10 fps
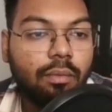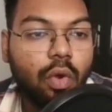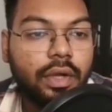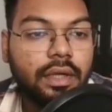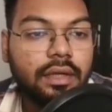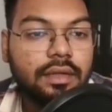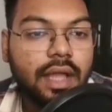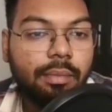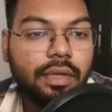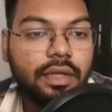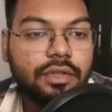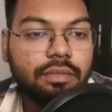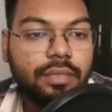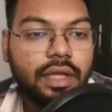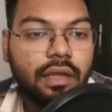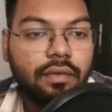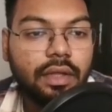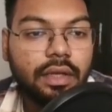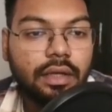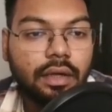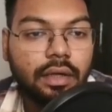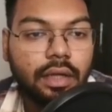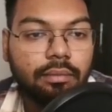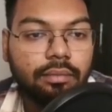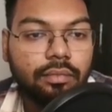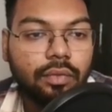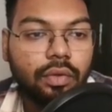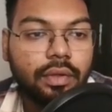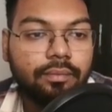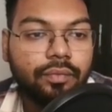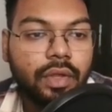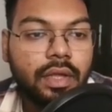all monitors the application behavior in runtime. Okay.